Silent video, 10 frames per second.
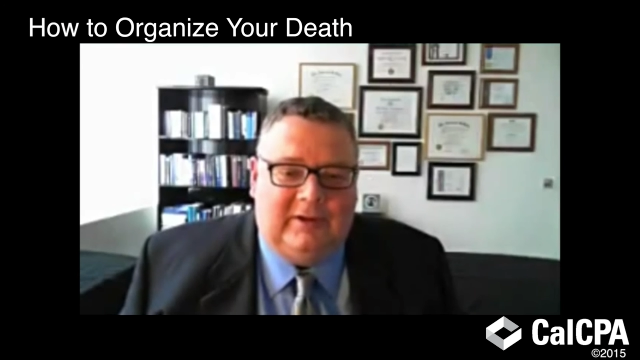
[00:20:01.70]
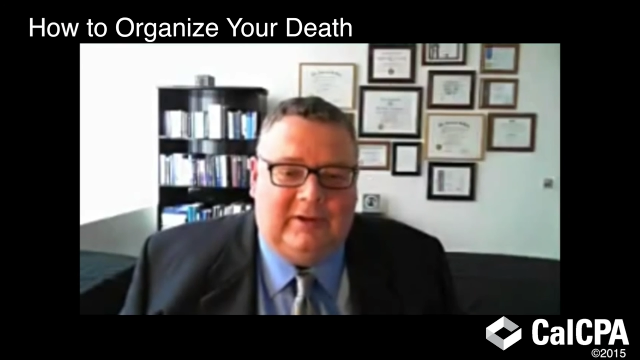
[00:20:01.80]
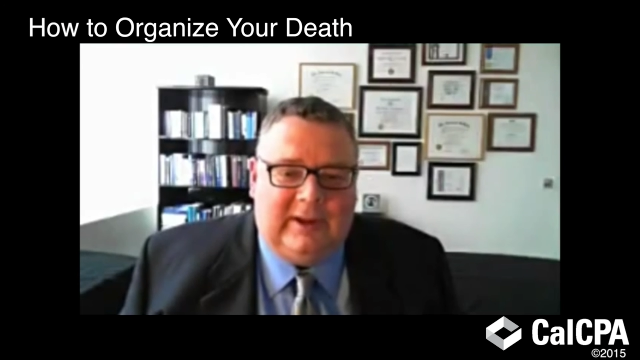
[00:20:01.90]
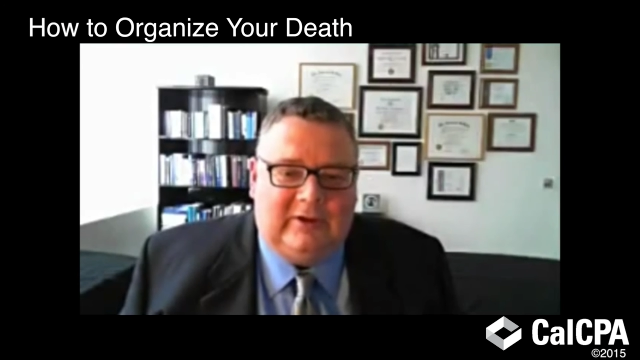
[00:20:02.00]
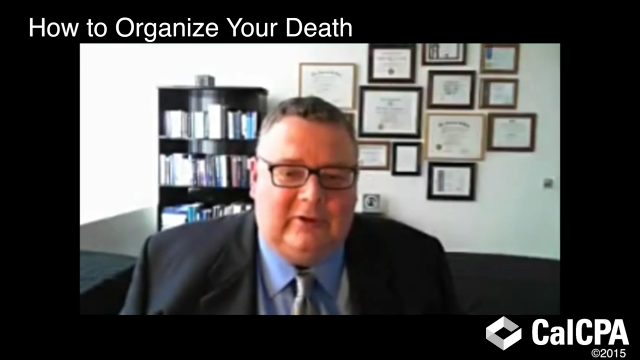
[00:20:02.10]
does
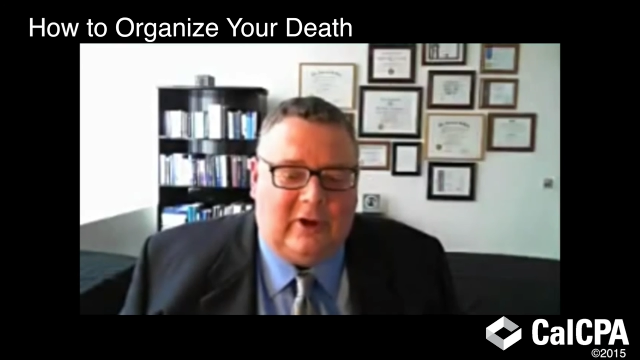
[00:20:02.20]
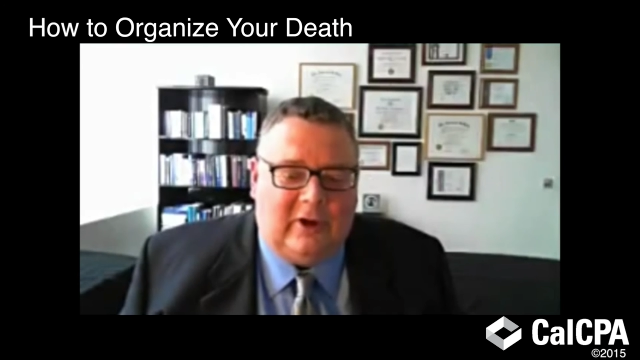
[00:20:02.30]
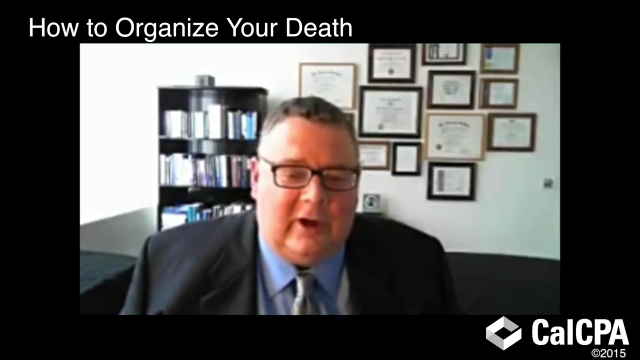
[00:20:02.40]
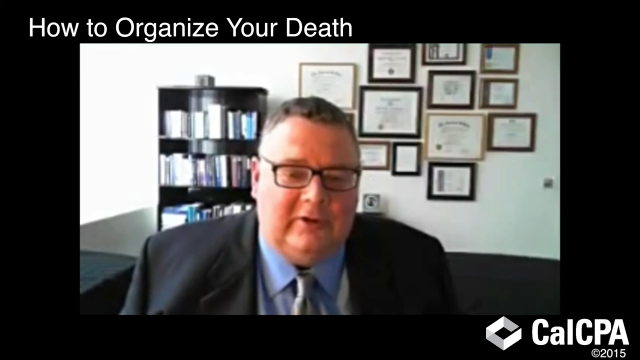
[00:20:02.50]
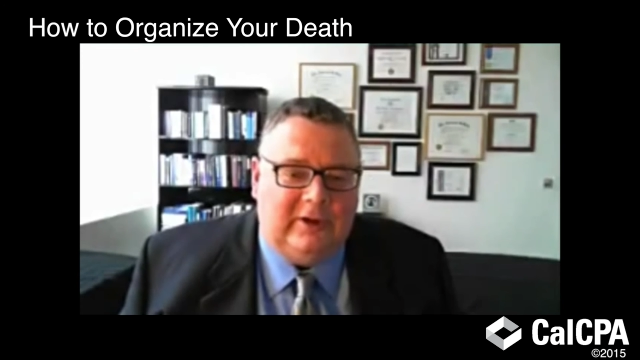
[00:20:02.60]
have to
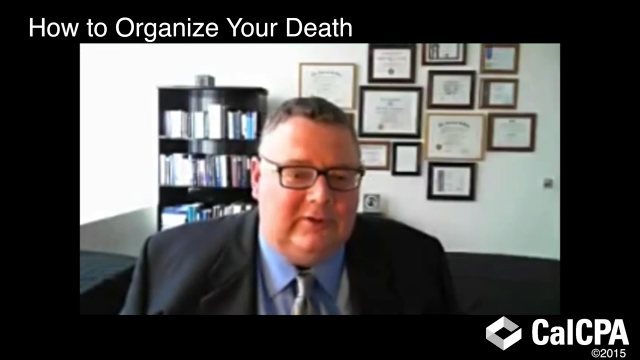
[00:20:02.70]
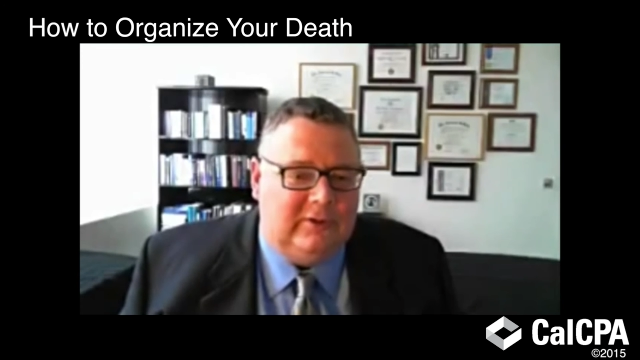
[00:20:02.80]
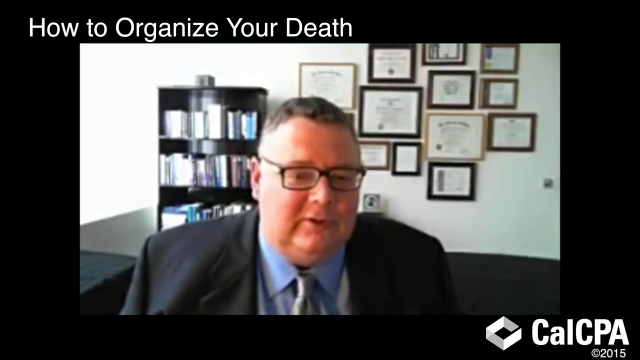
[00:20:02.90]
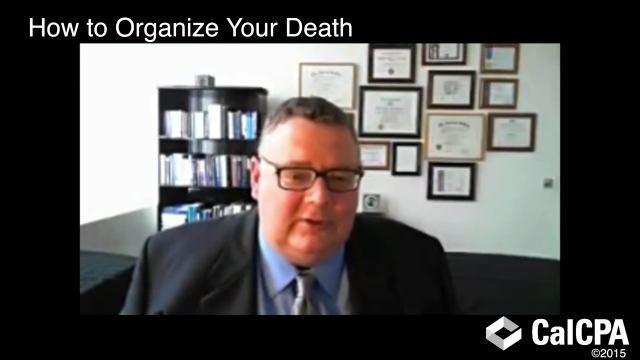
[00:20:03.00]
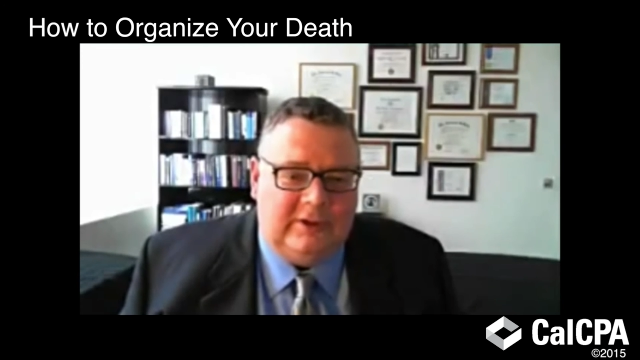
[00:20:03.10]
take
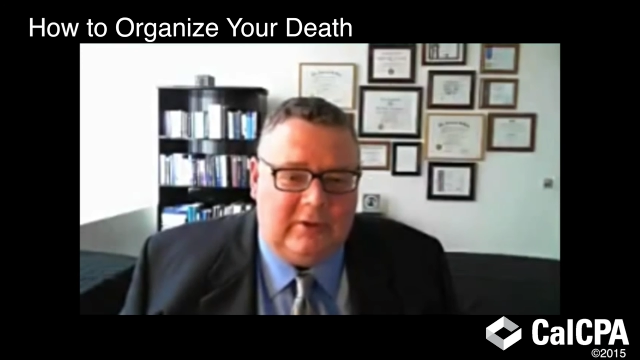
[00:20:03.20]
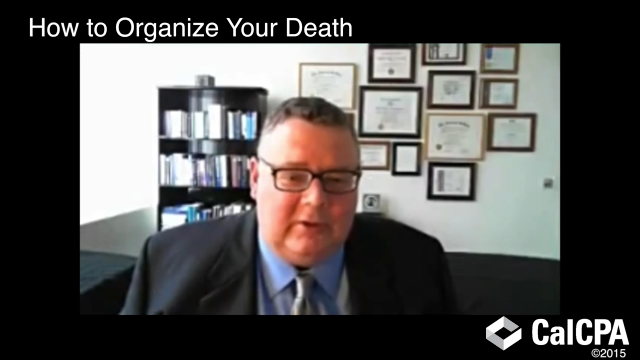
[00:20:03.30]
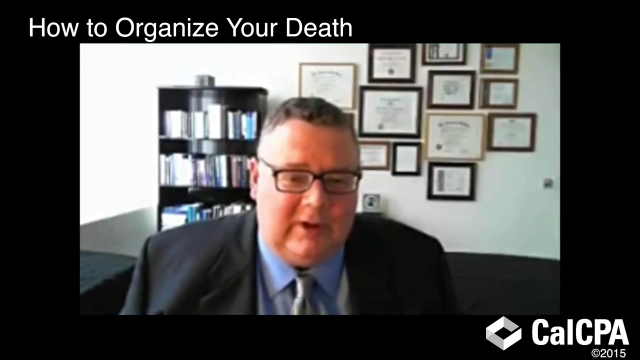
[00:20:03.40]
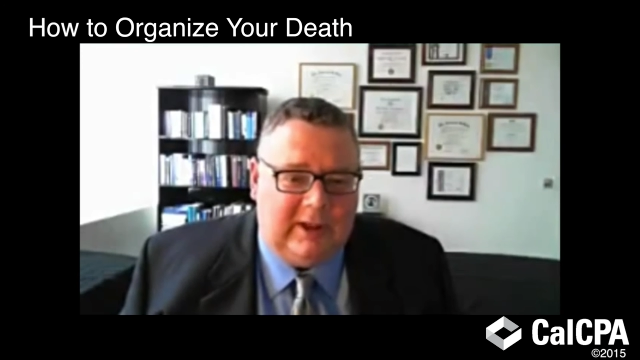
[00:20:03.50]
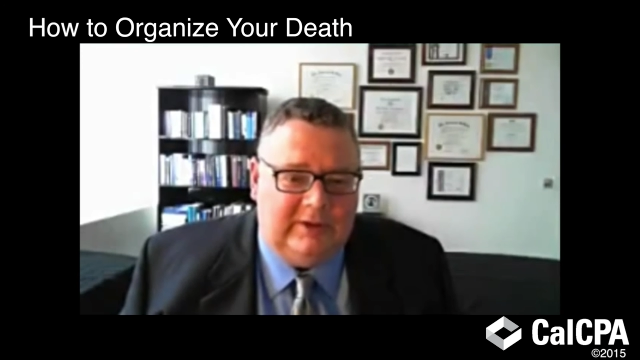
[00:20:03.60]
charge. It's
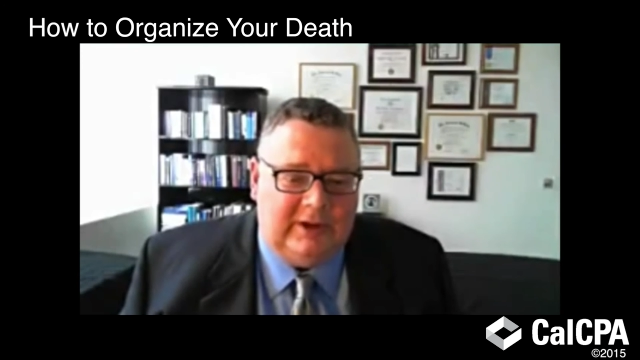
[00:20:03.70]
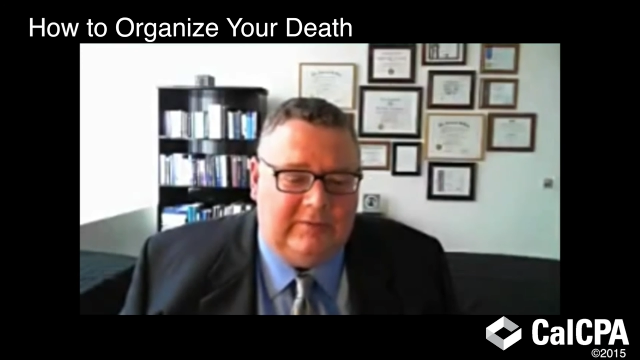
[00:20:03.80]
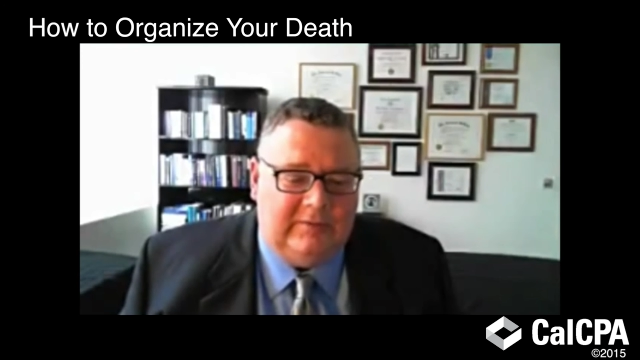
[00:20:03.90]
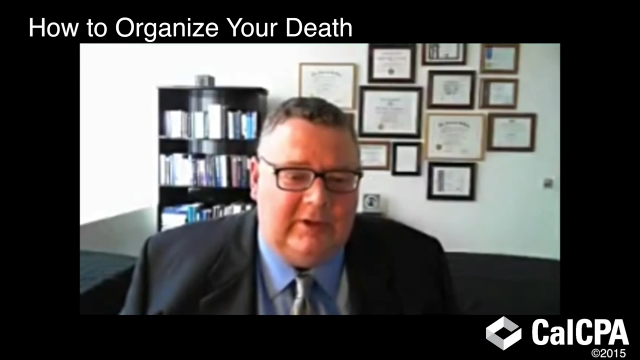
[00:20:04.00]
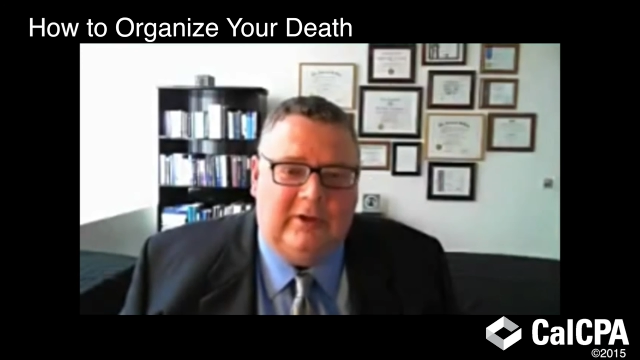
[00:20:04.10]
usually a
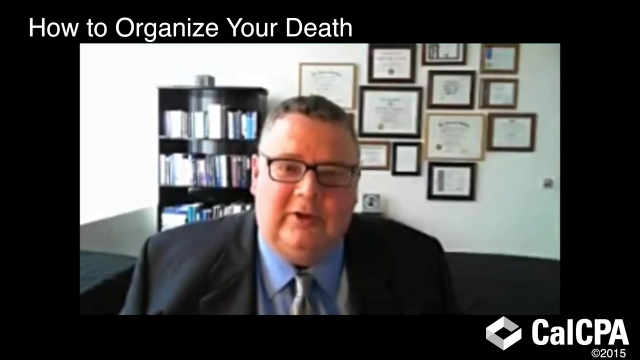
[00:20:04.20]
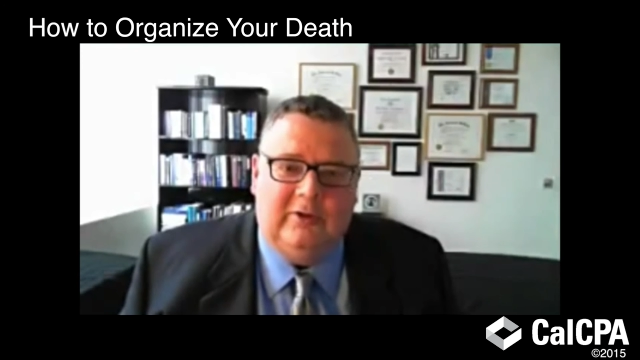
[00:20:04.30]
relative,